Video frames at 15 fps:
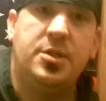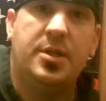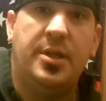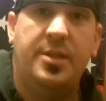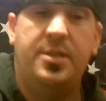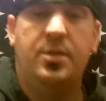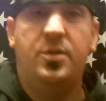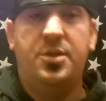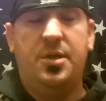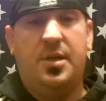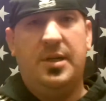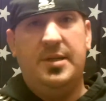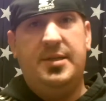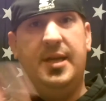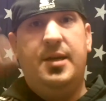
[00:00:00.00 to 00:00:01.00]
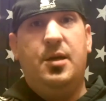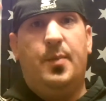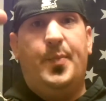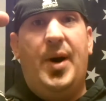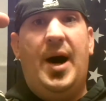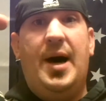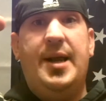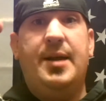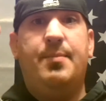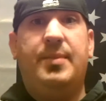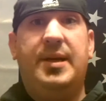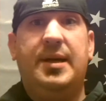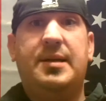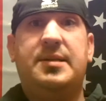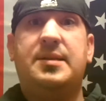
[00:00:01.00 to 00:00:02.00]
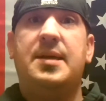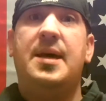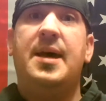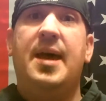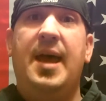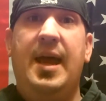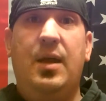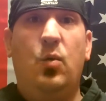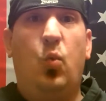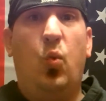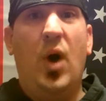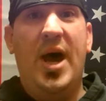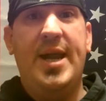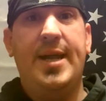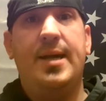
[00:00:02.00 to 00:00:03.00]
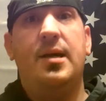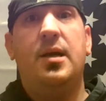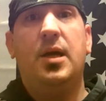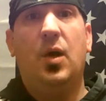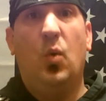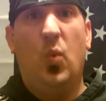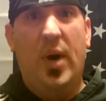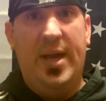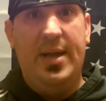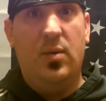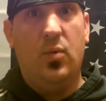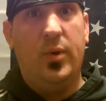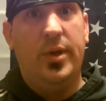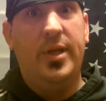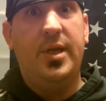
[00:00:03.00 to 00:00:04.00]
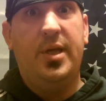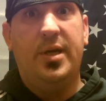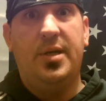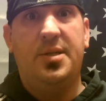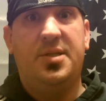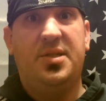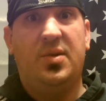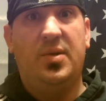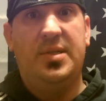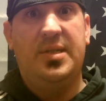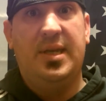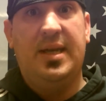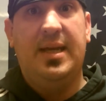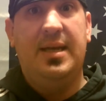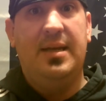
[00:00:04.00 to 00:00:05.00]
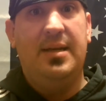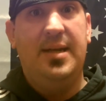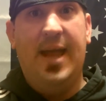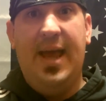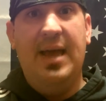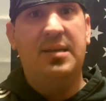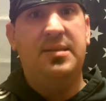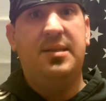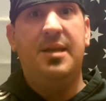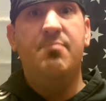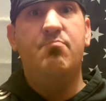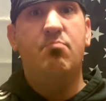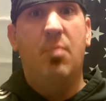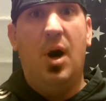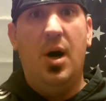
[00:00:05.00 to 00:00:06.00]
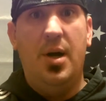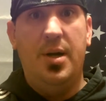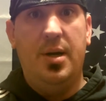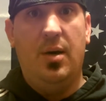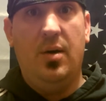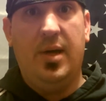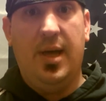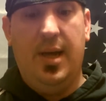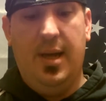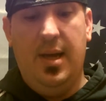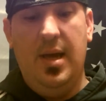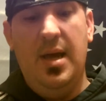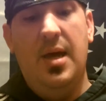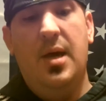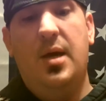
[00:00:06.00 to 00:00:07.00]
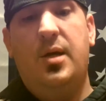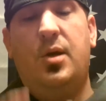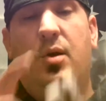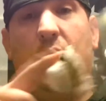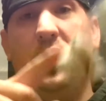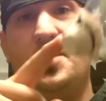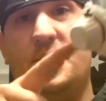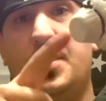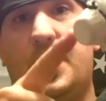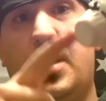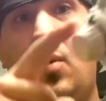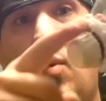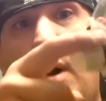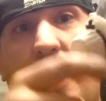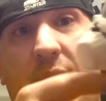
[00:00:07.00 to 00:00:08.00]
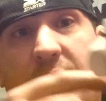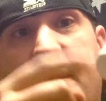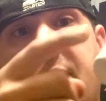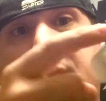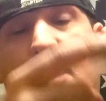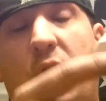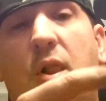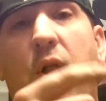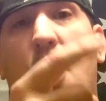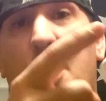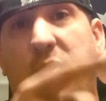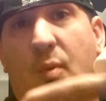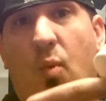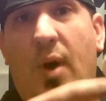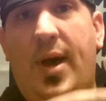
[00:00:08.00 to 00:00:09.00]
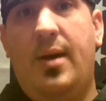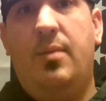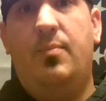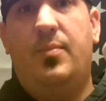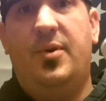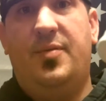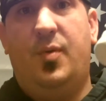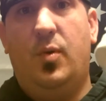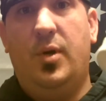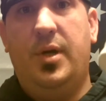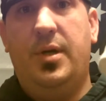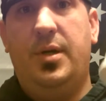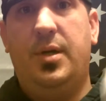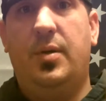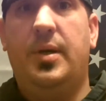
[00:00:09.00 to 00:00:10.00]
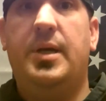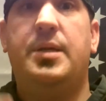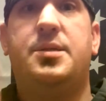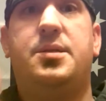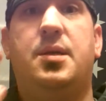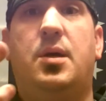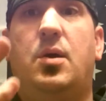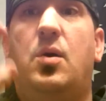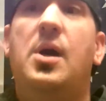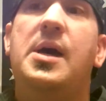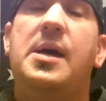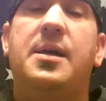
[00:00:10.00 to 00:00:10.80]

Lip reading: you're going to do is you're going to take your potting mix and wet it. Wet it really good so it's like a nasty mud, okay? You're also going to want this cloth wet before you do it. So